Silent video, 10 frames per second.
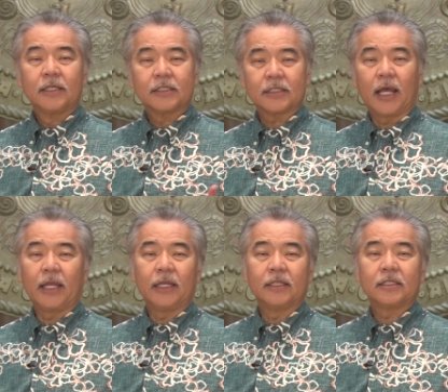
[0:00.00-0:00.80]

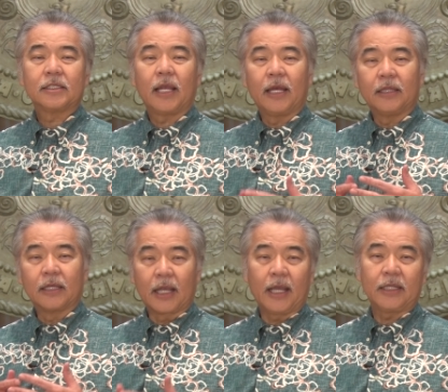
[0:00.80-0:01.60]
science, and
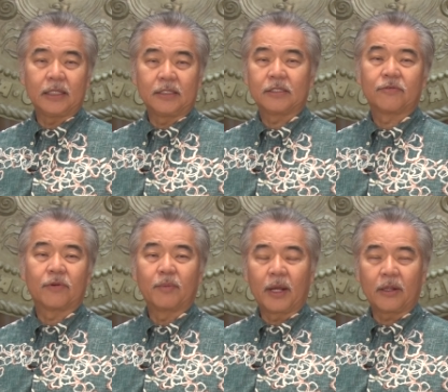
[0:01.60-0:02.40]
the guidance
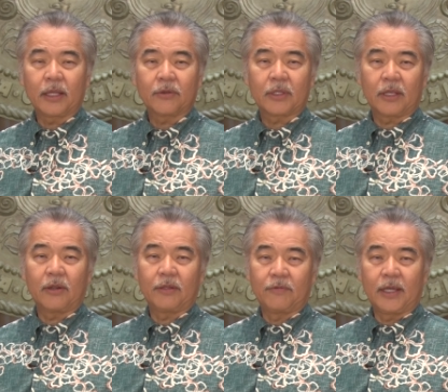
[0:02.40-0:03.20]
from our
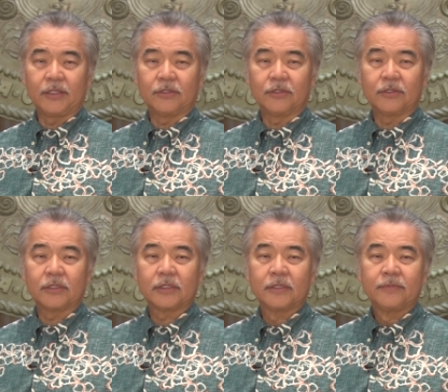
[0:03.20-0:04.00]
healthcare advisors.